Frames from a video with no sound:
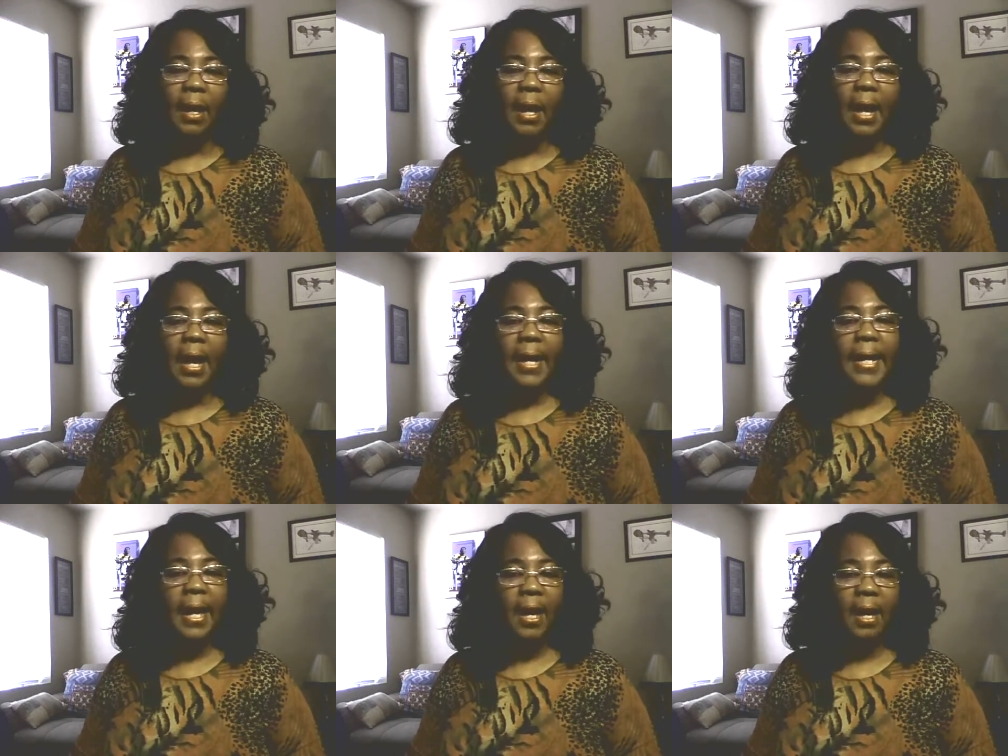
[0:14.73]
I
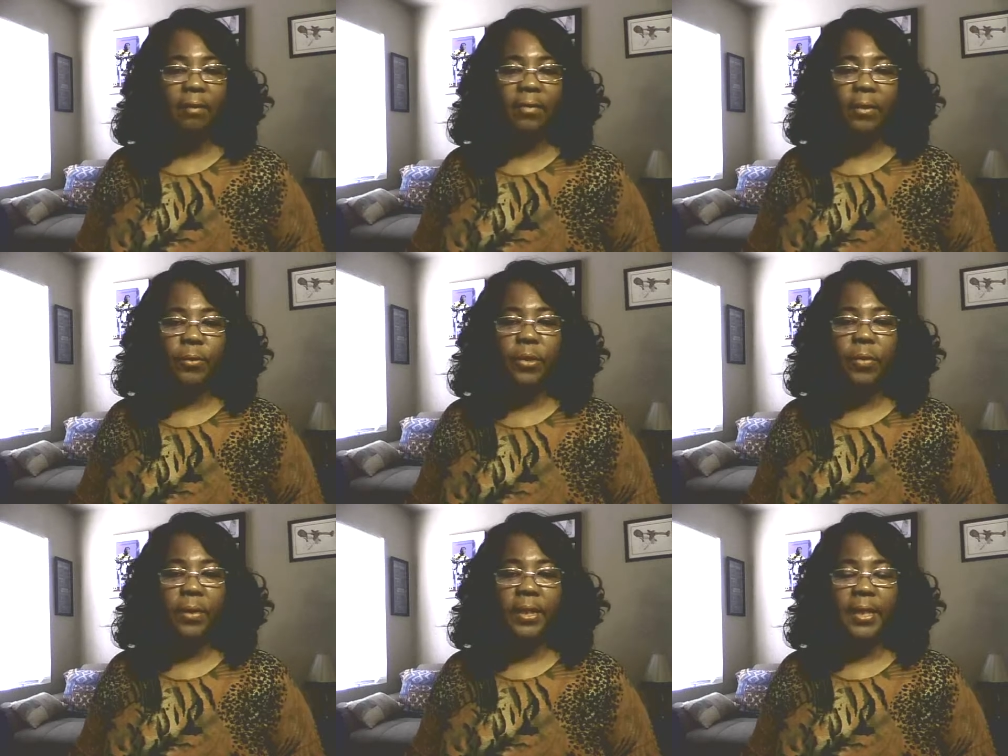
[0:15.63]
have
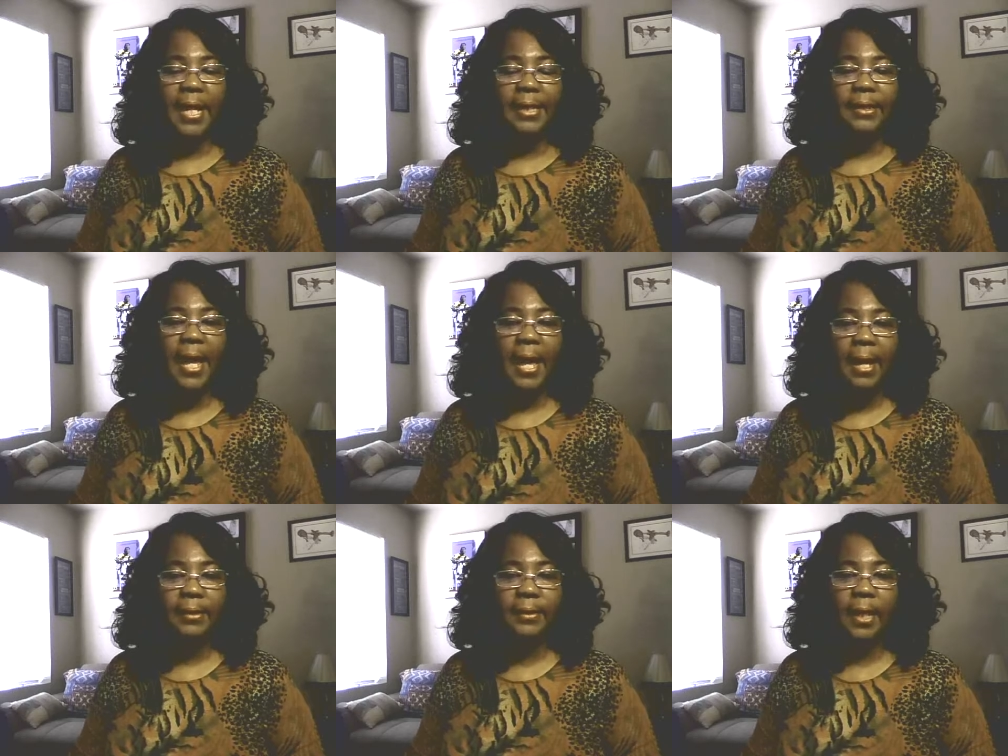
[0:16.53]
recorded a
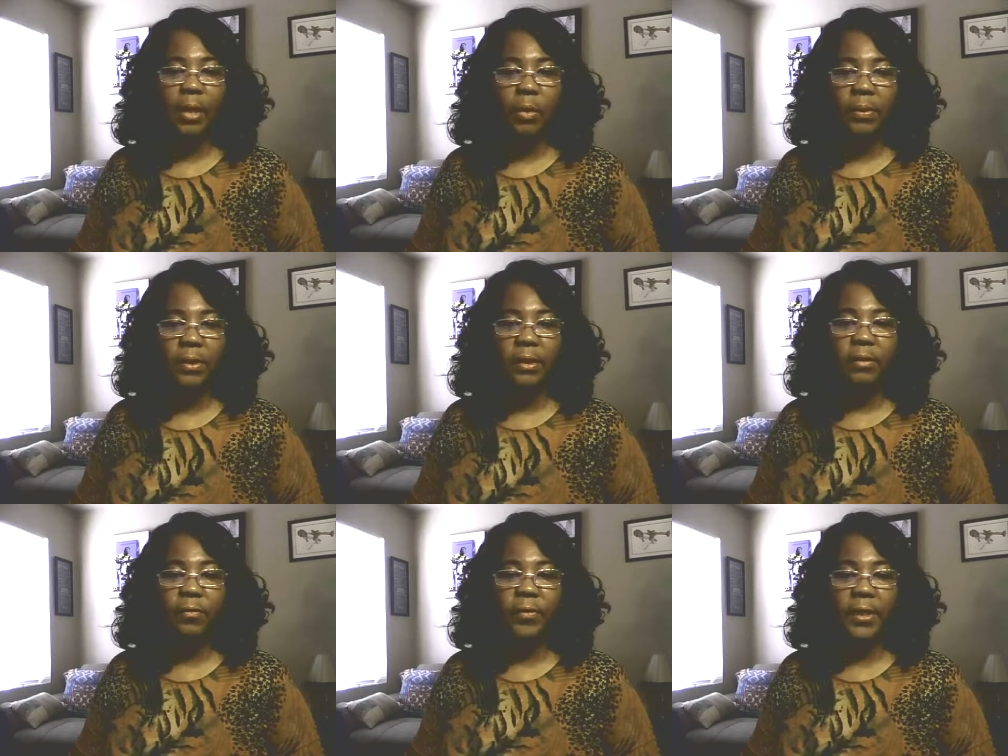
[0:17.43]
tax help
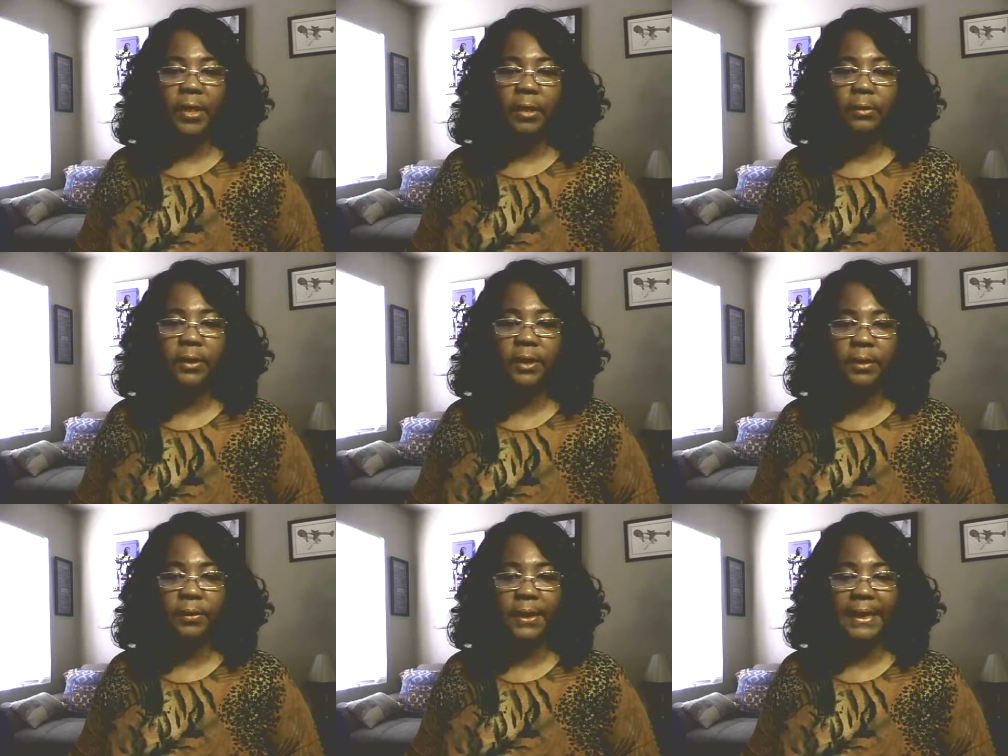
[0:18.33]
video
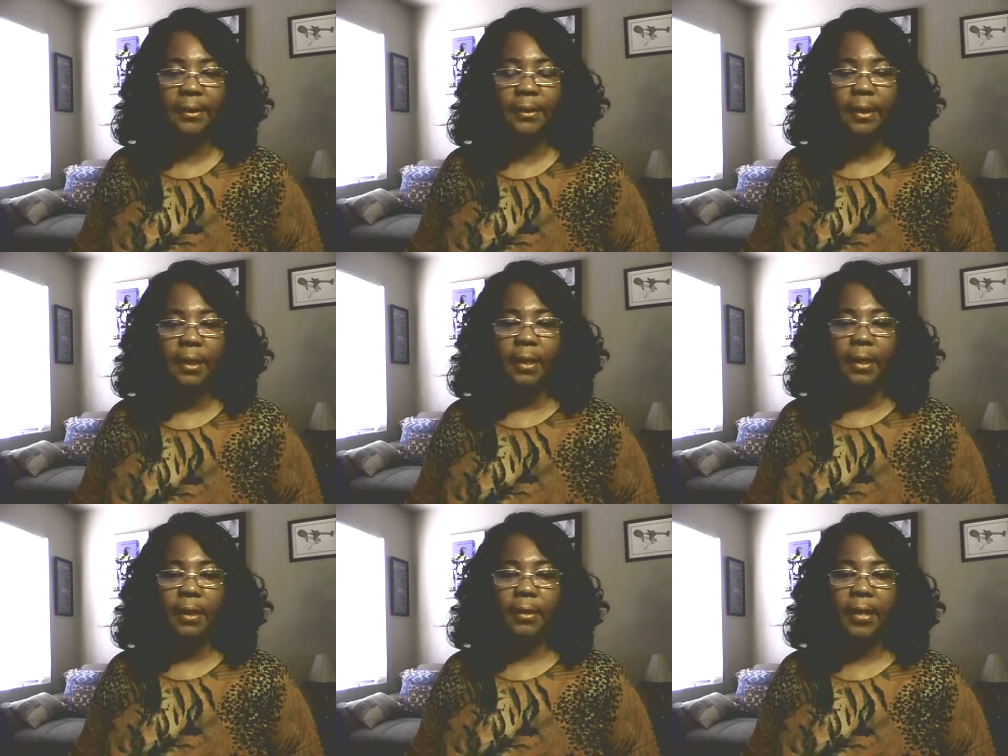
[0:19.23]
series
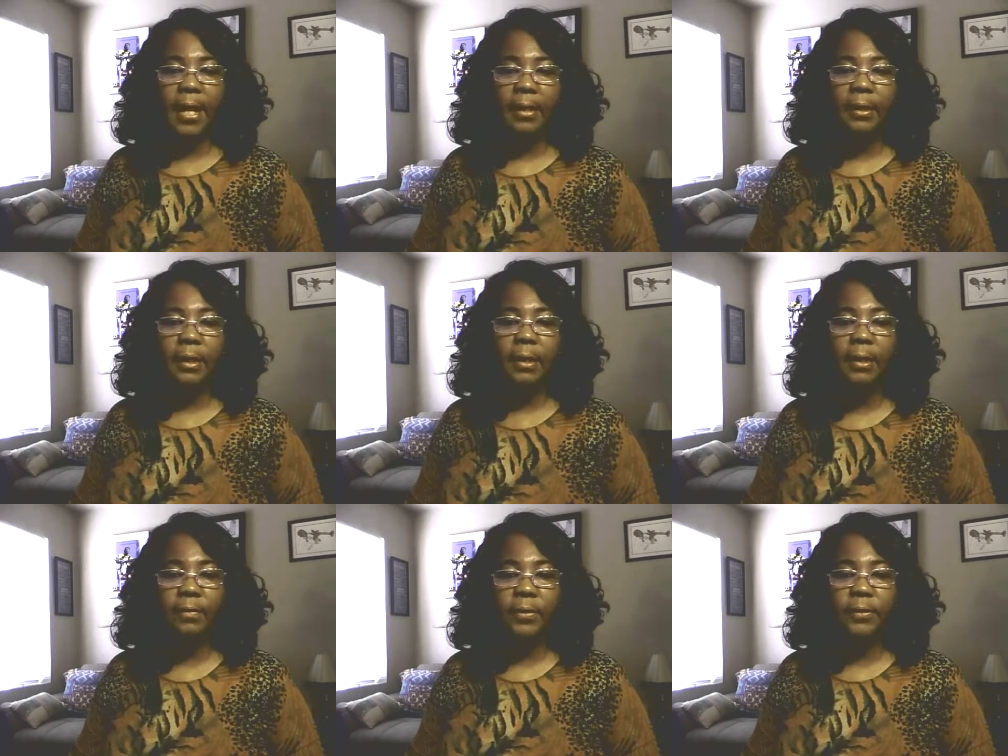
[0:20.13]
that
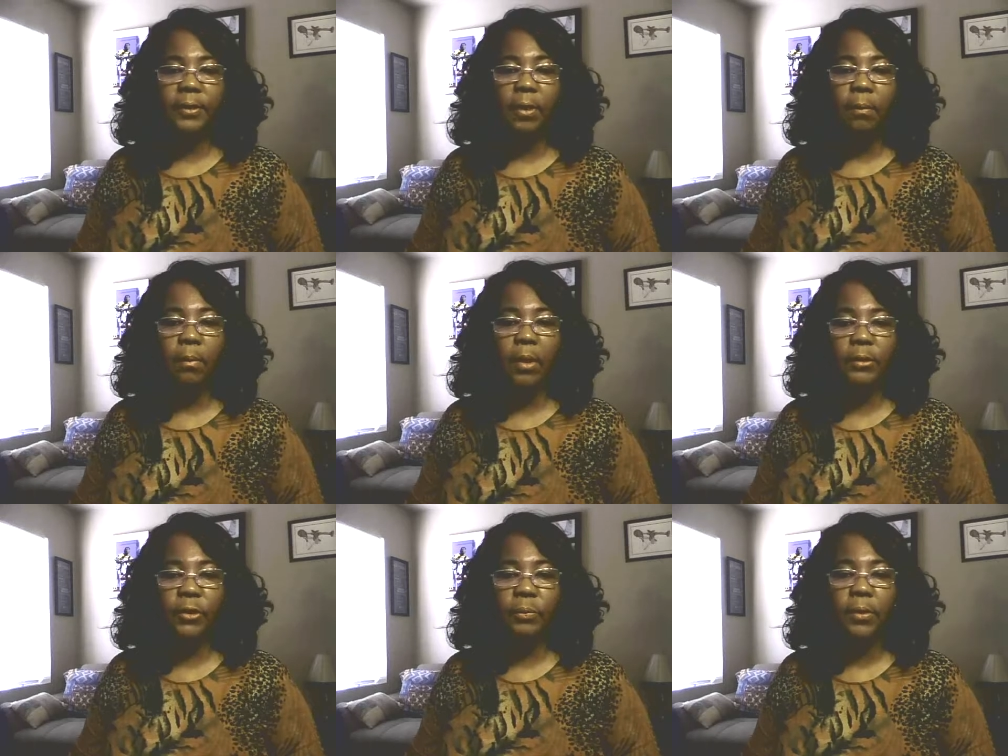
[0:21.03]
covers
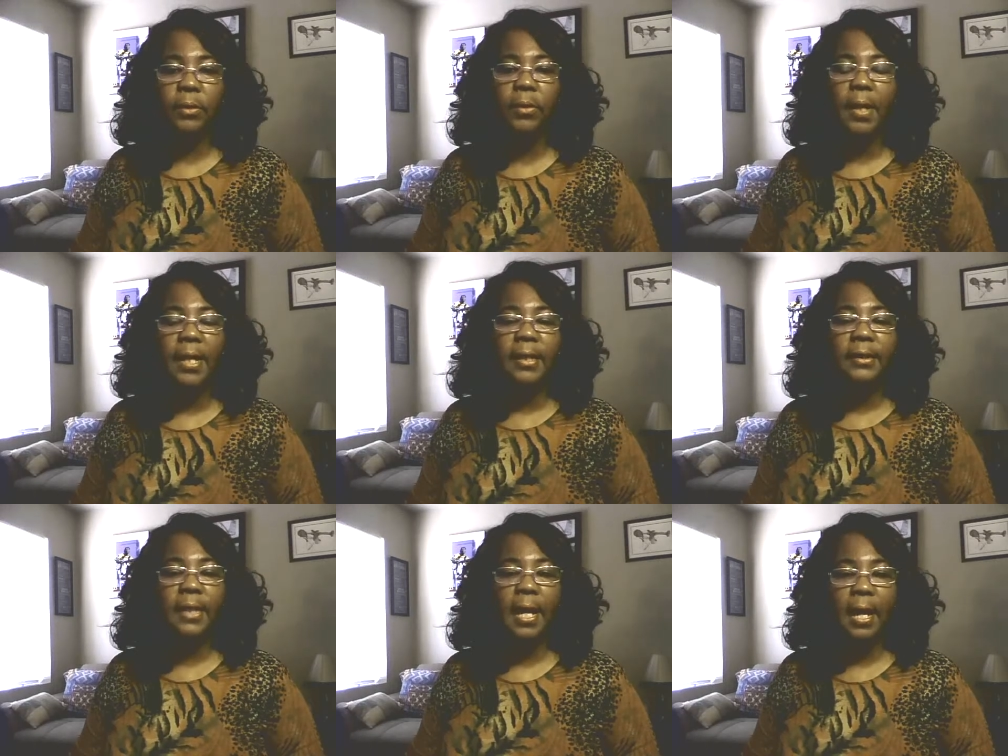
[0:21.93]
multiple
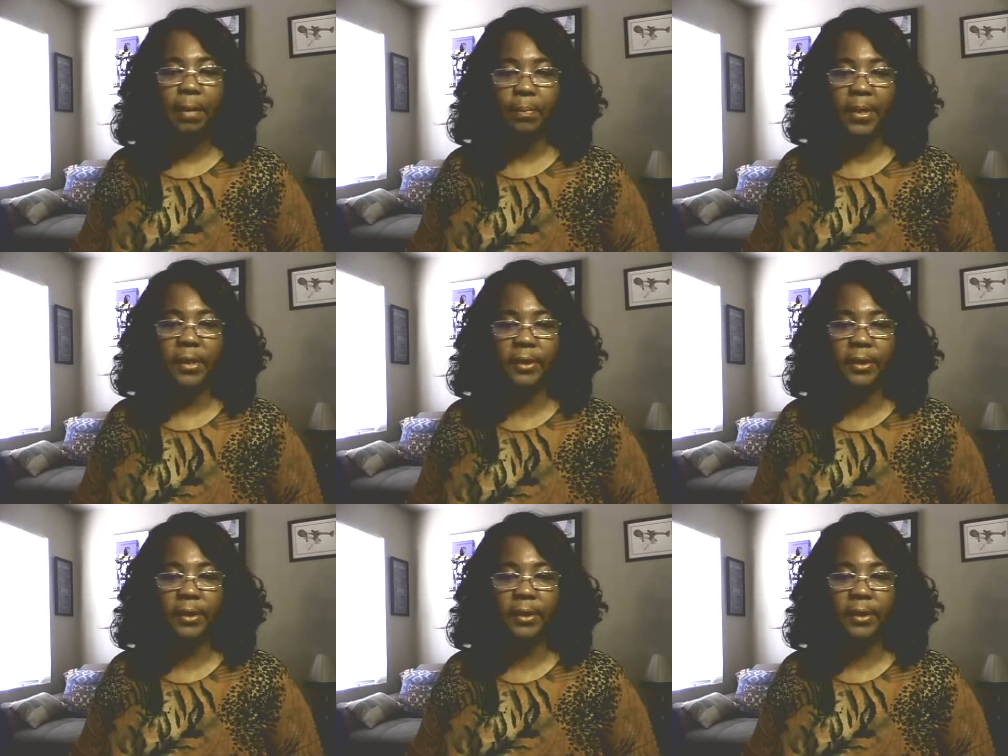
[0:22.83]
topics